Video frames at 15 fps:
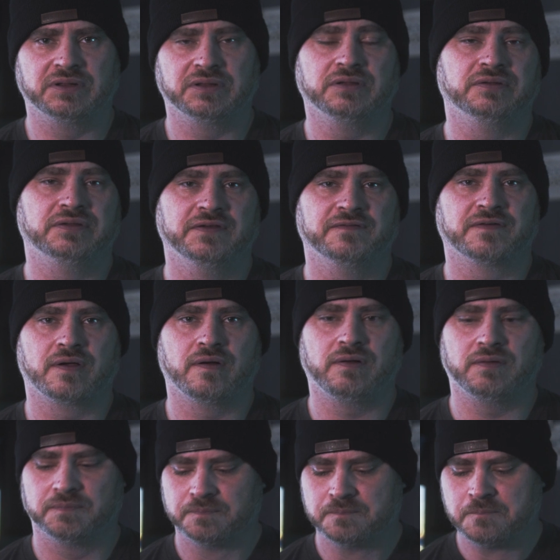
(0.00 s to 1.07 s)
a little
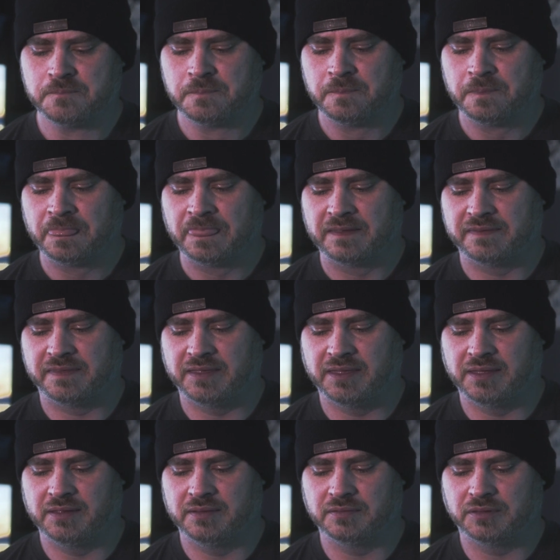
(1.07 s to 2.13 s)
difficult.
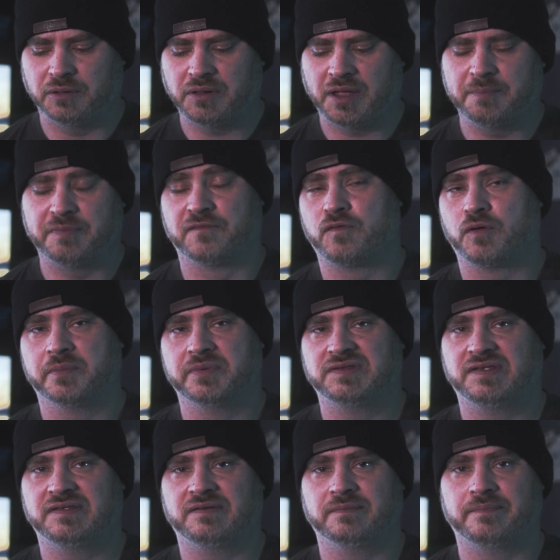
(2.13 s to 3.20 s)
The low light
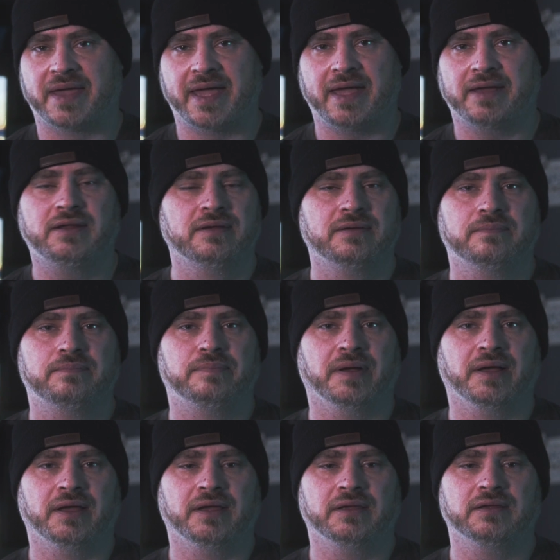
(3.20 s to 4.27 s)
performance isn't bad,
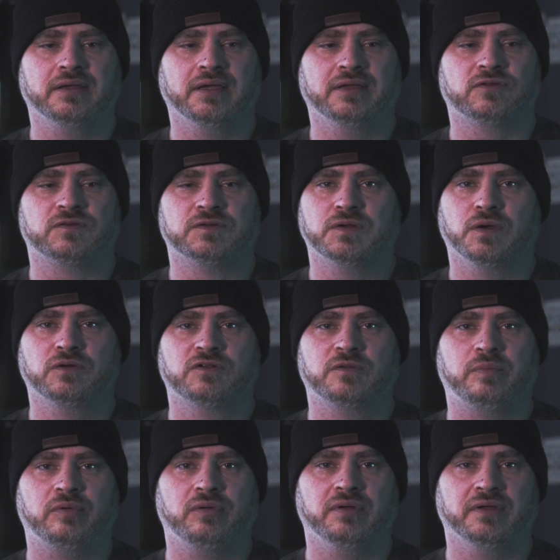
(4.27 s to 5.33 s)
but it's
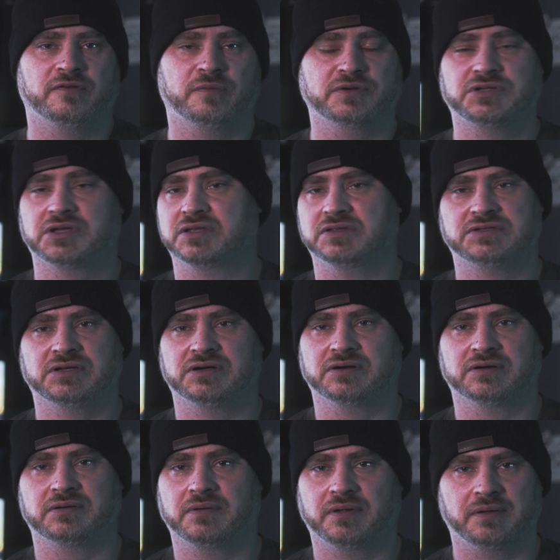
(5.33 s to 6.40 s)
noticeable, especially
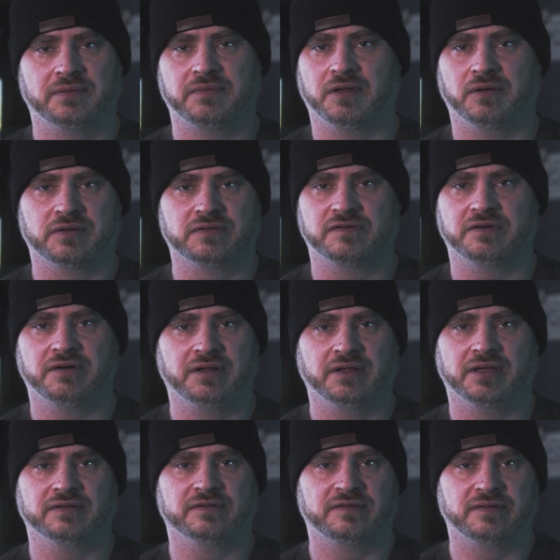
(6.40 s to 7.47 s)
considering
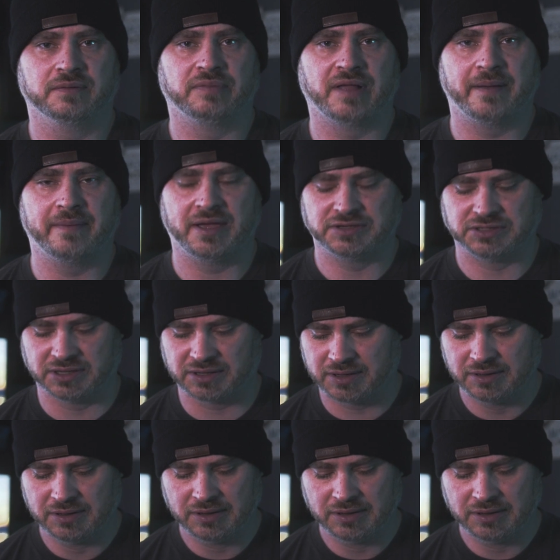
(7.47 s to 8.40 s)
against the Blackmagic.